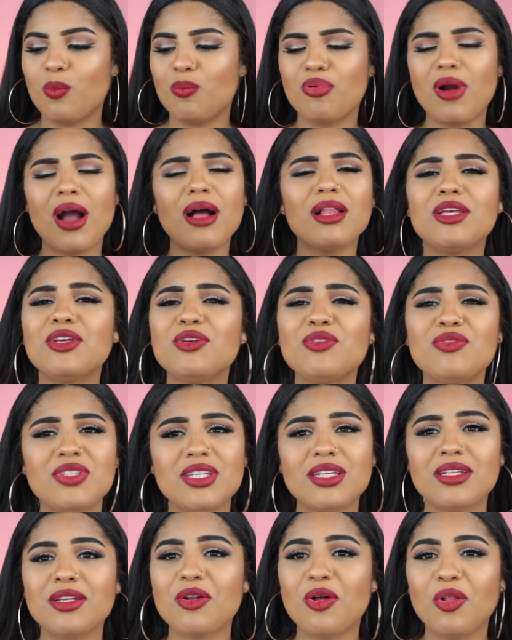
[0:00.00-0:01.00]
probably you've
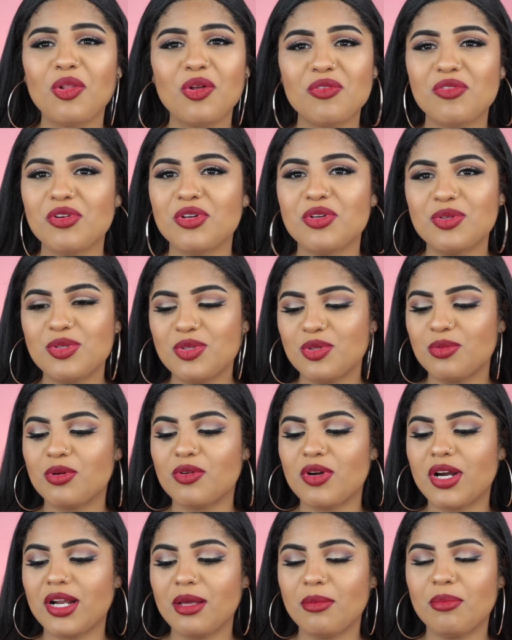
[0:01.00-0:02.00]
seen it all over YouTube
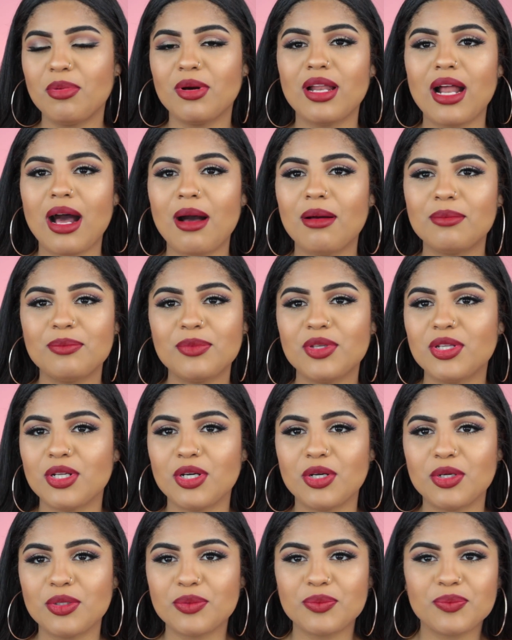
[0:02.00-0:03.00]
already, but you
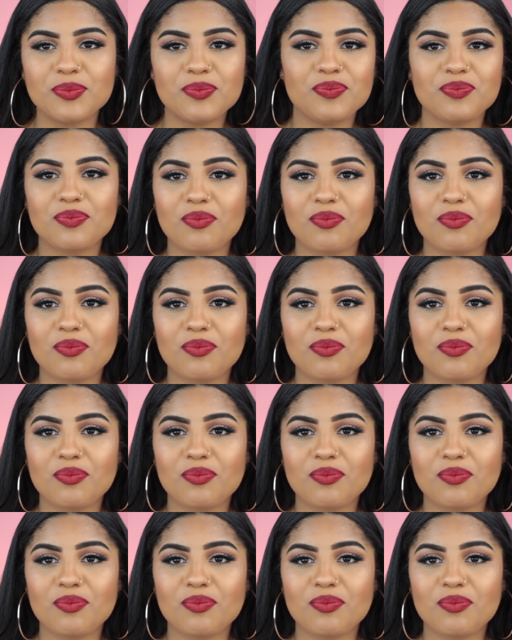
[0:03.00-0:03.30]
know,